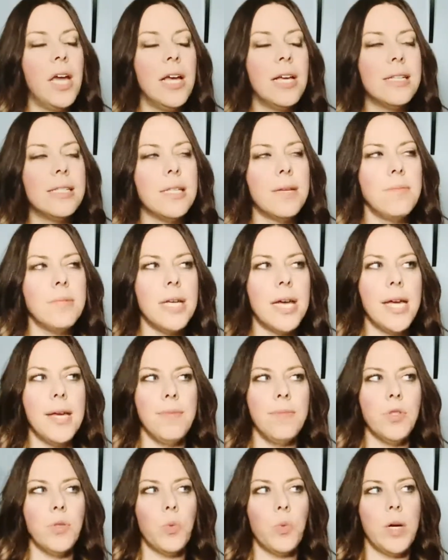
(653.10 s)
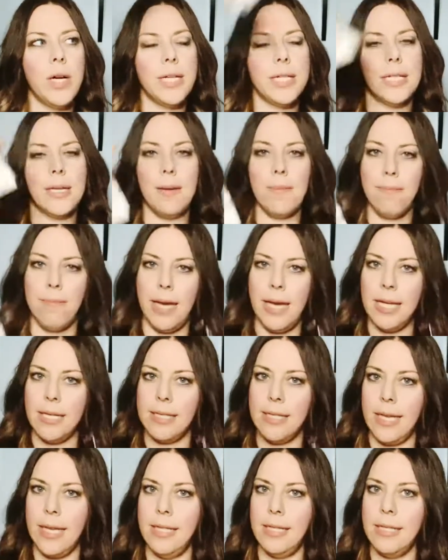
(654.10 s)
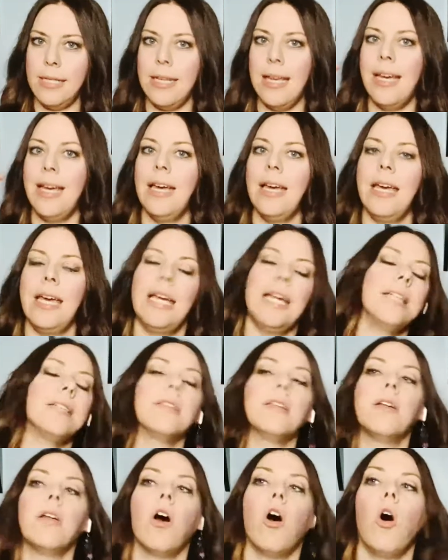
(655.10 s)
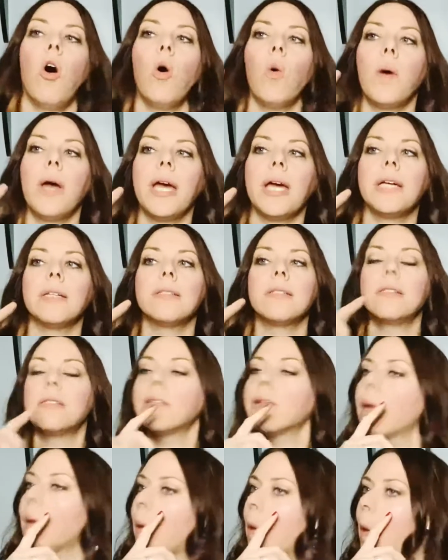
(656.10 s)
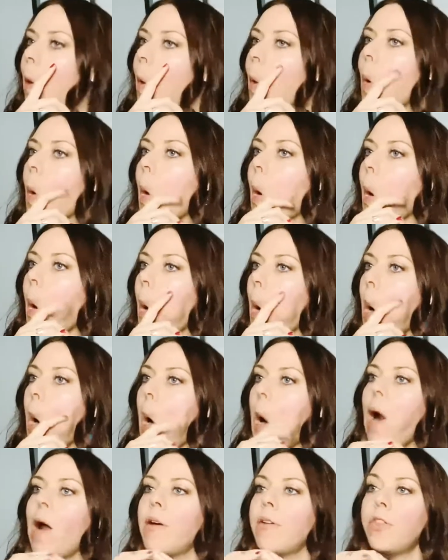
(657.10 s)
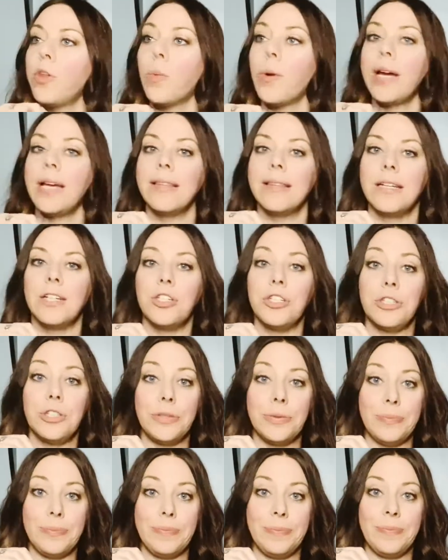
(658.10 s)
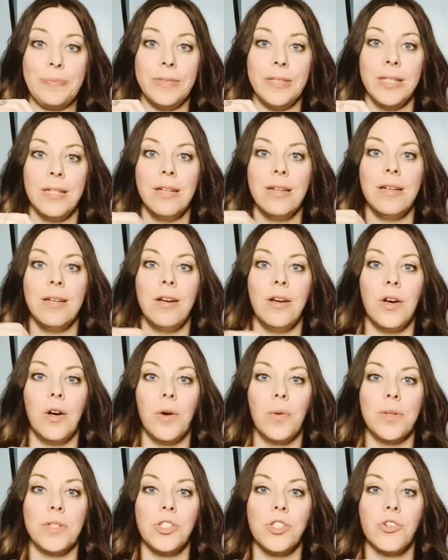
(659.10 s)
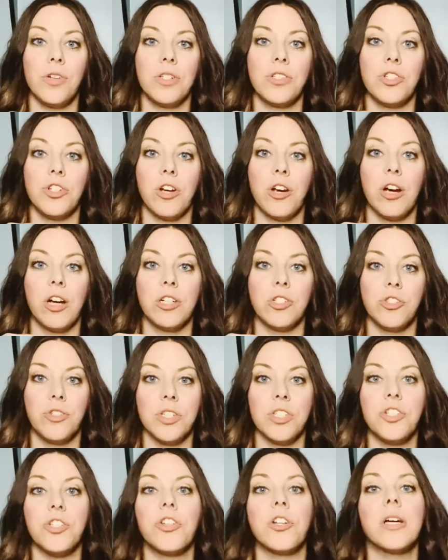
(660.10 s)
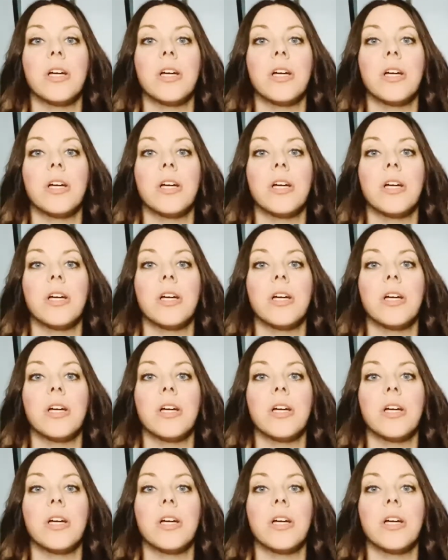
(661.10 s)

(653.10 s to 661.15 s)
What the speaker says: Sometimes what makes sense isn't always the right thing to do. Always trust your heart, trust your